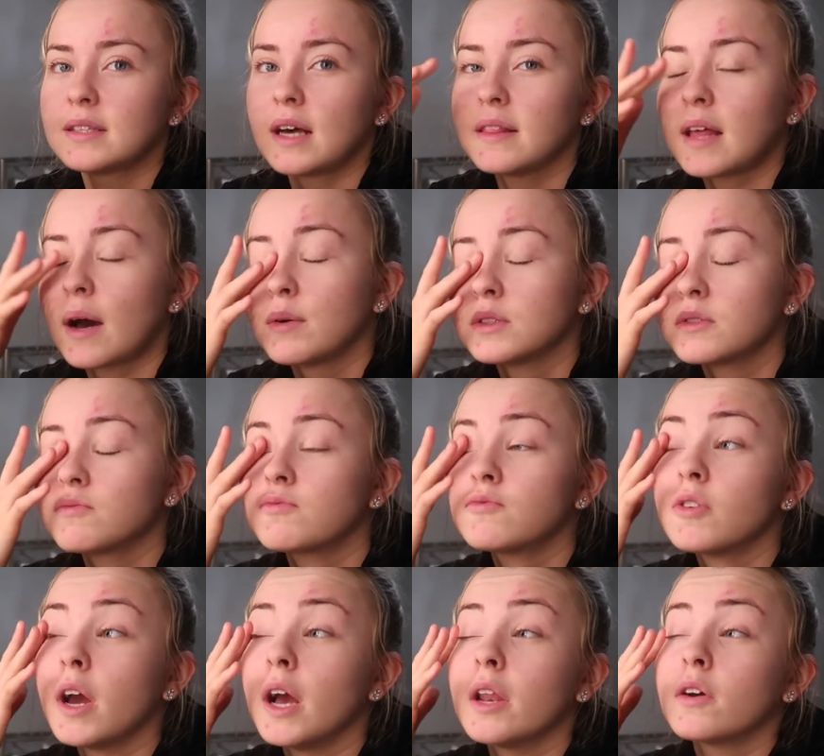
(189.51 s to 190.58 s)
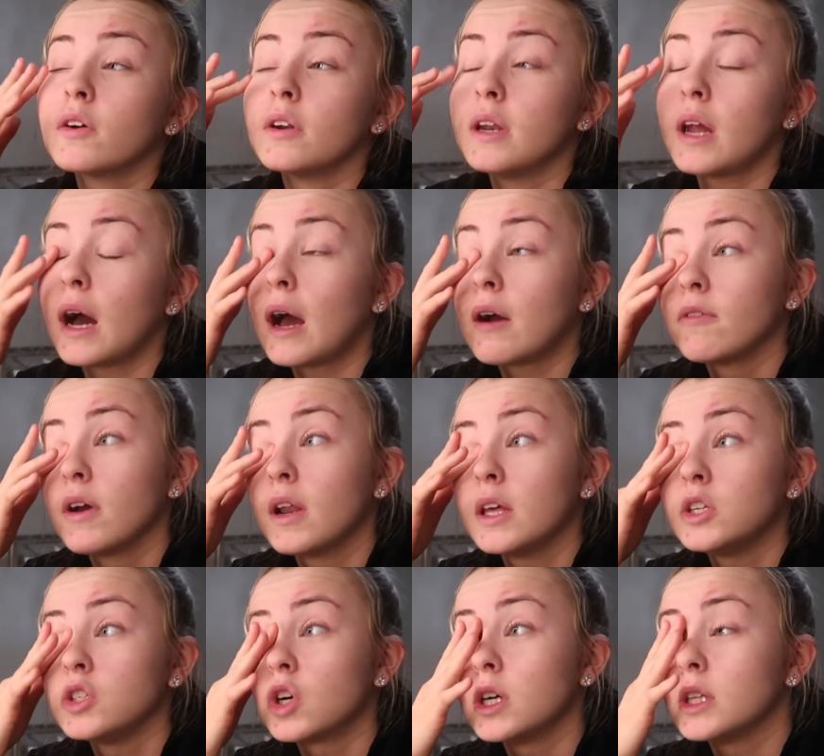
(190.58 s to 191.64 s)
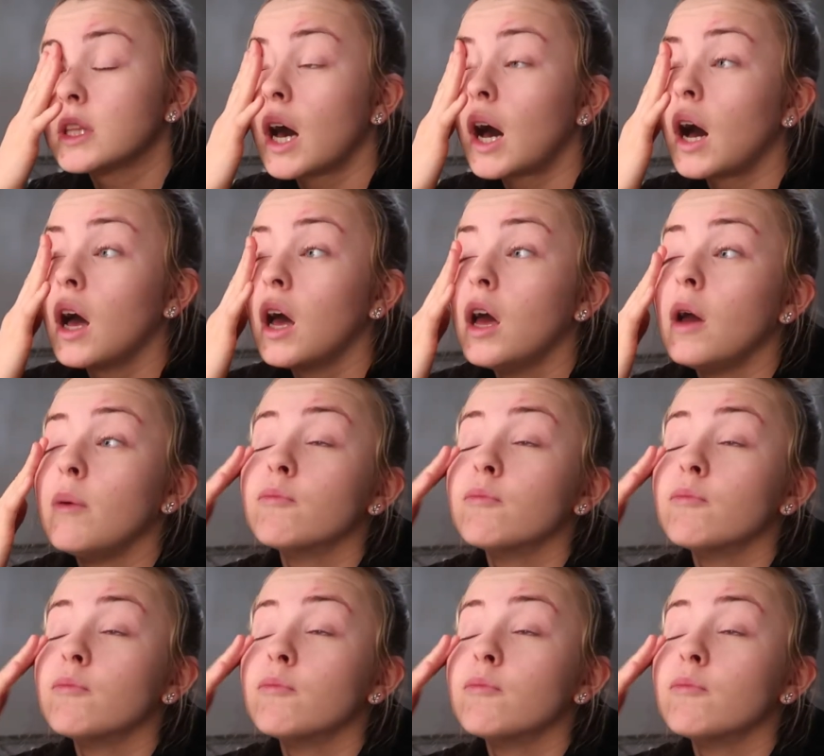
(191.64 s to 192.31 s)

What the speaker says: Like that was really good night. I really enjoyed that.